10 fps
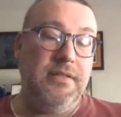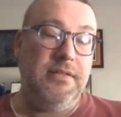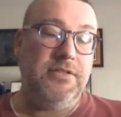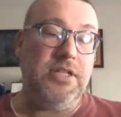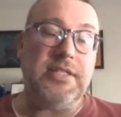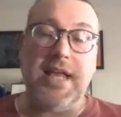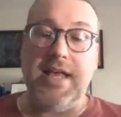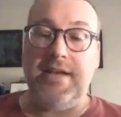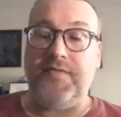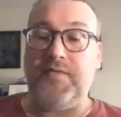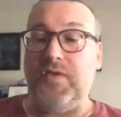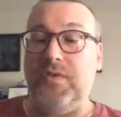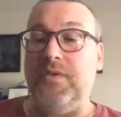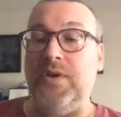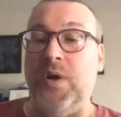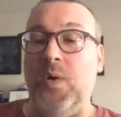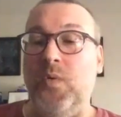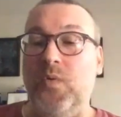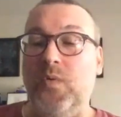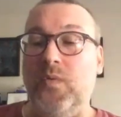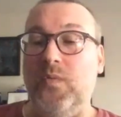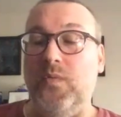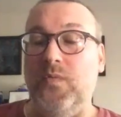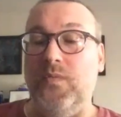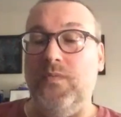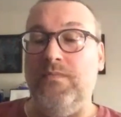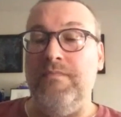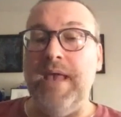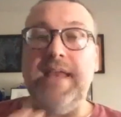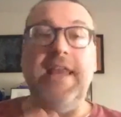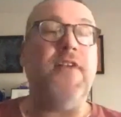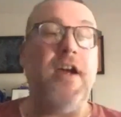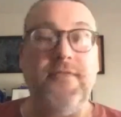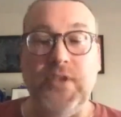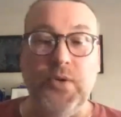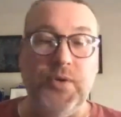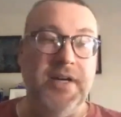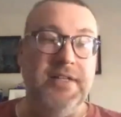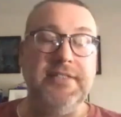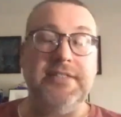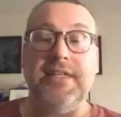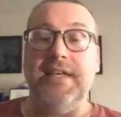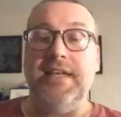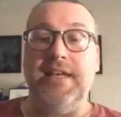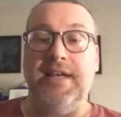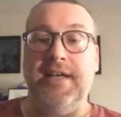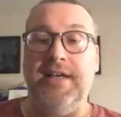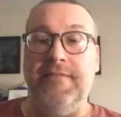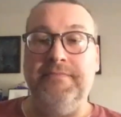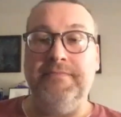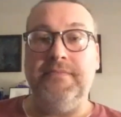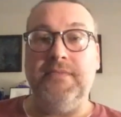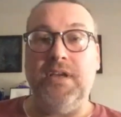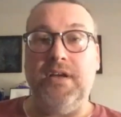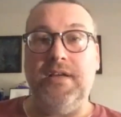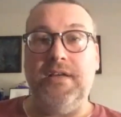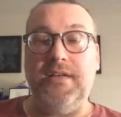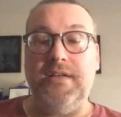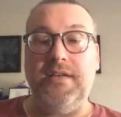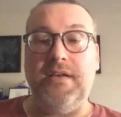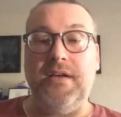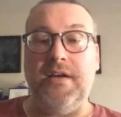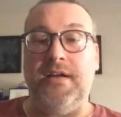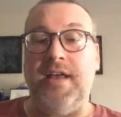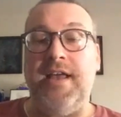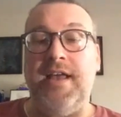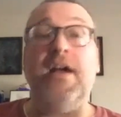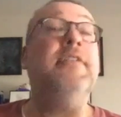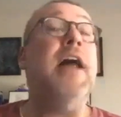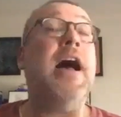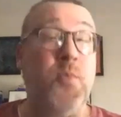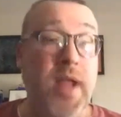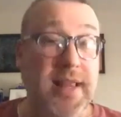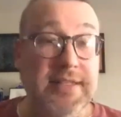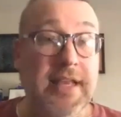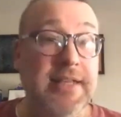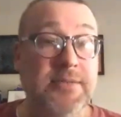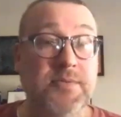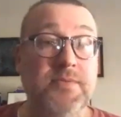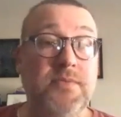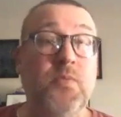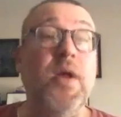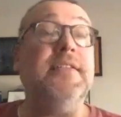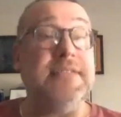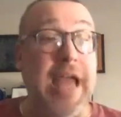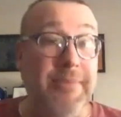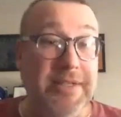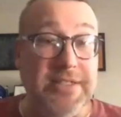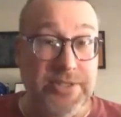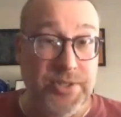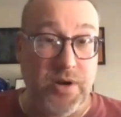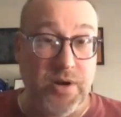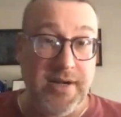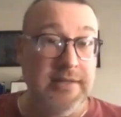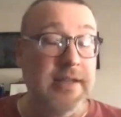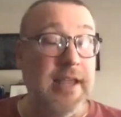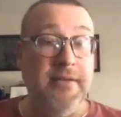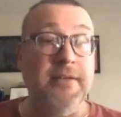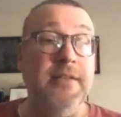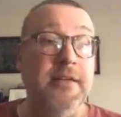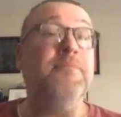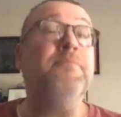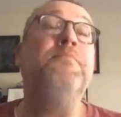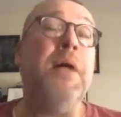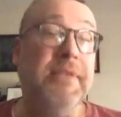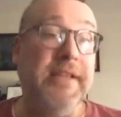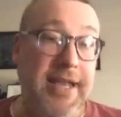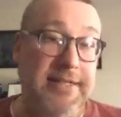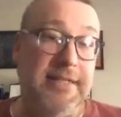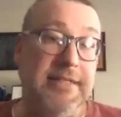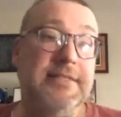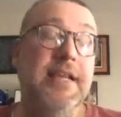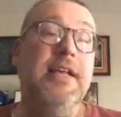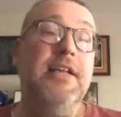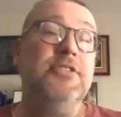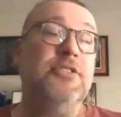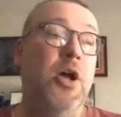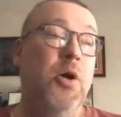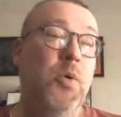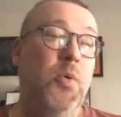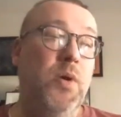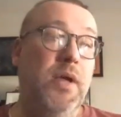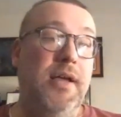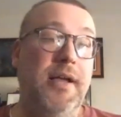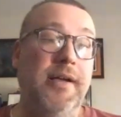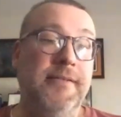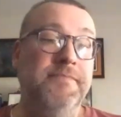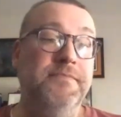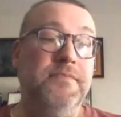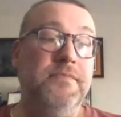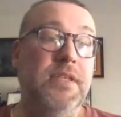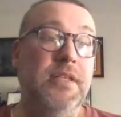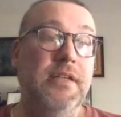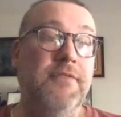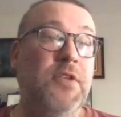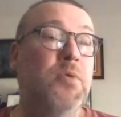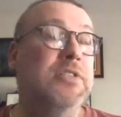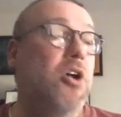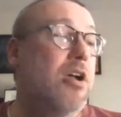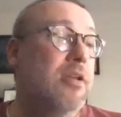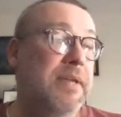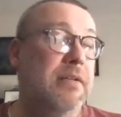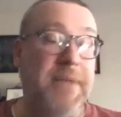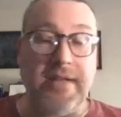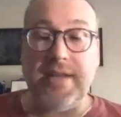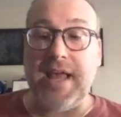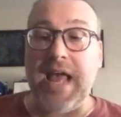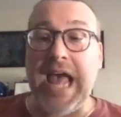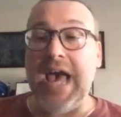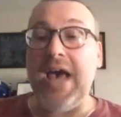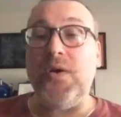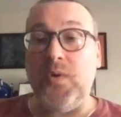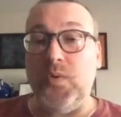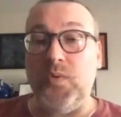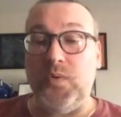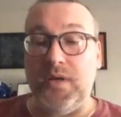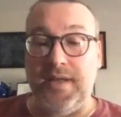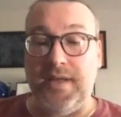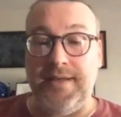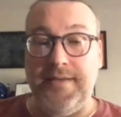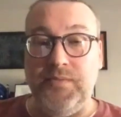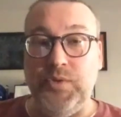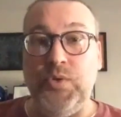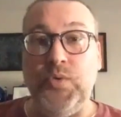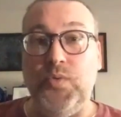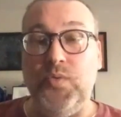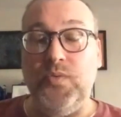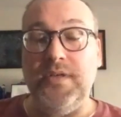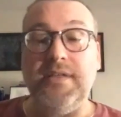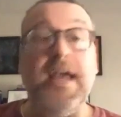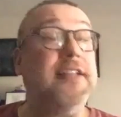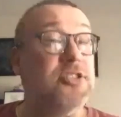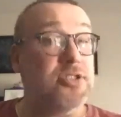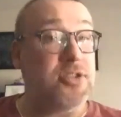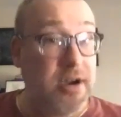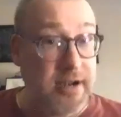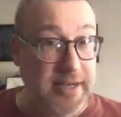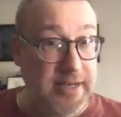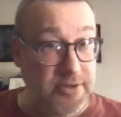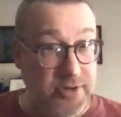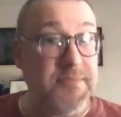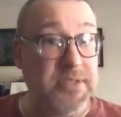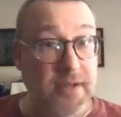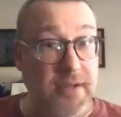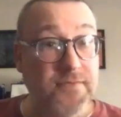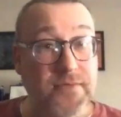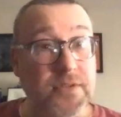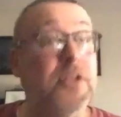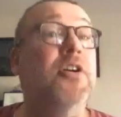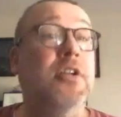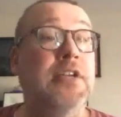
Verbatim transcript: just out of, you know, many of our viewers um, are are not well as well established as you are in, in their publications. So um, if you would talk a bit about how uh, you got started in terms of the early